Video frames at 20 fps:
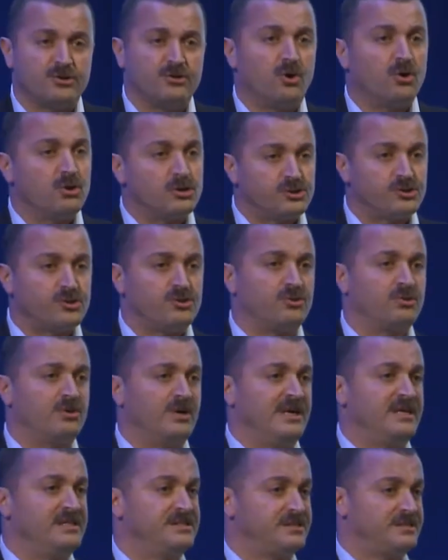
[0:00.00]
also
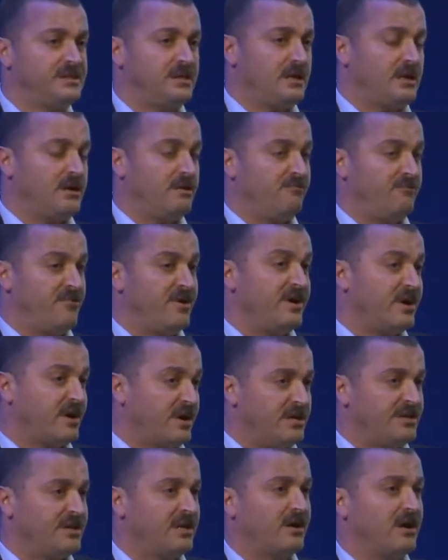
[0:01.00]
is very
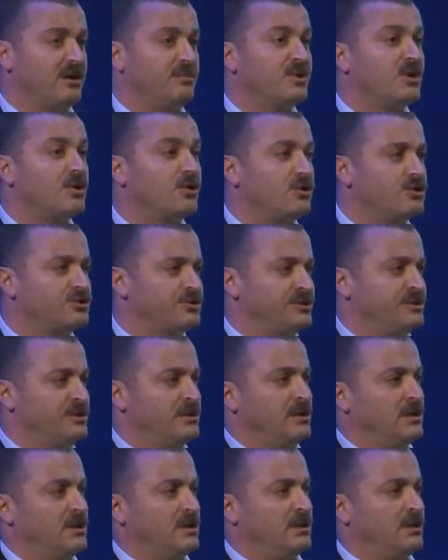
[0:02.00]
critical because
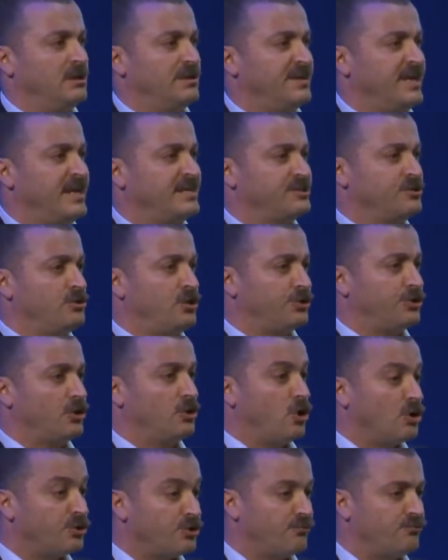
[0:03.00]
there's not a
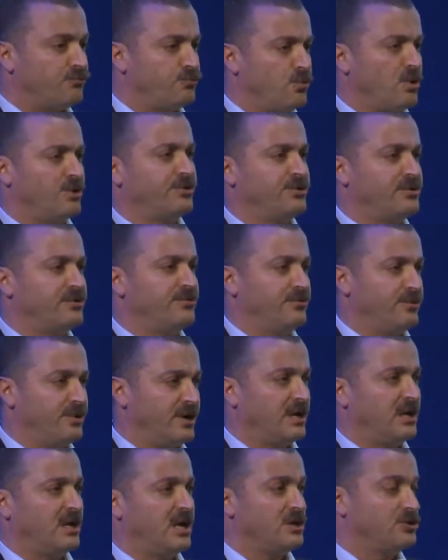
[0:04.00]
lot of water for
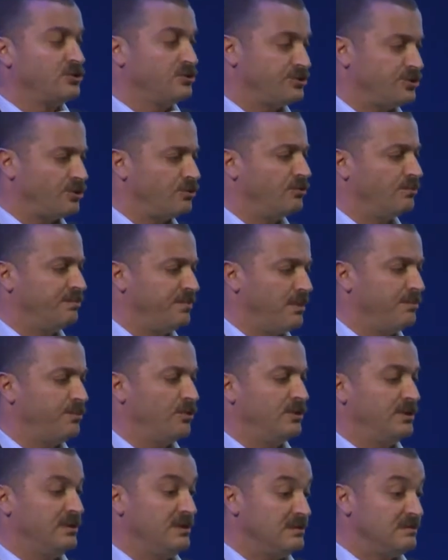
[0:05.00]
irrigation, so
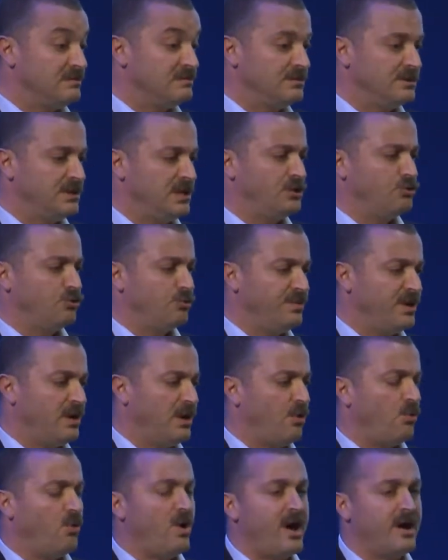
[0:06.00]
people need to be
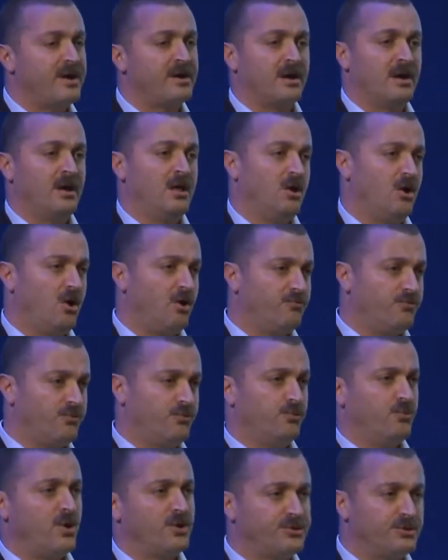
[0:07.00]
aware of
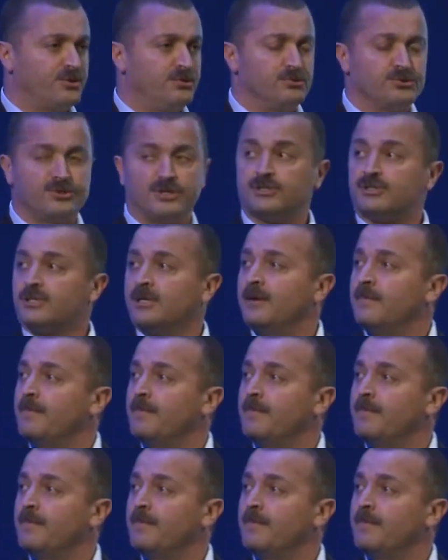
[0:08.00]
water usage.